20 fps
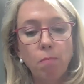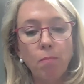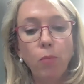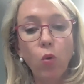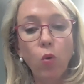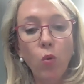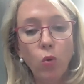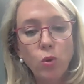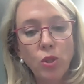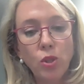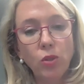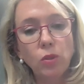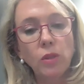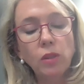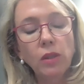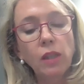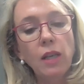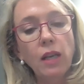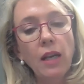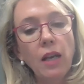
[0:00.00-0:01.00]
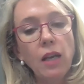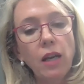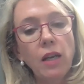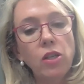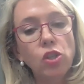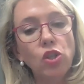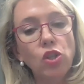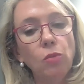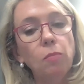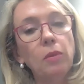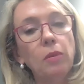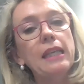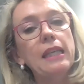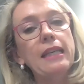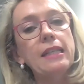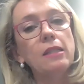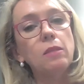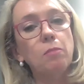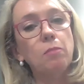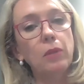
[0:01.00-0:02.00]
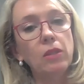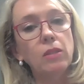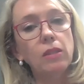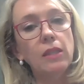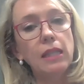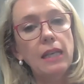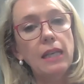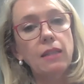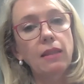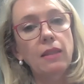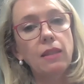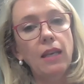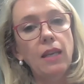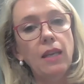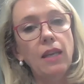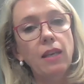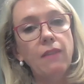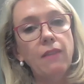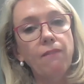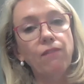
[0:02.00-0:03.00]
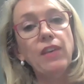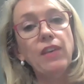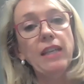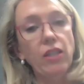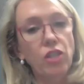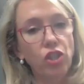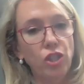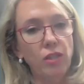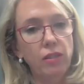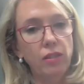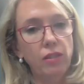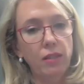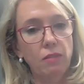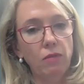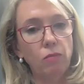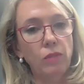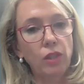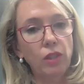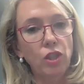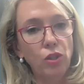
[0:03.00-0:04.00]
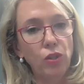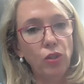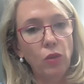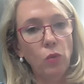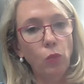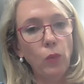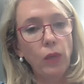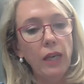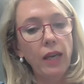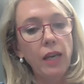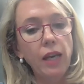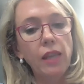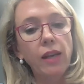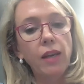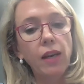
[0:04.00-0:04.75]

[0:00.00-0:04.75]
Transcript: portal to please build in the features that you know that mm. we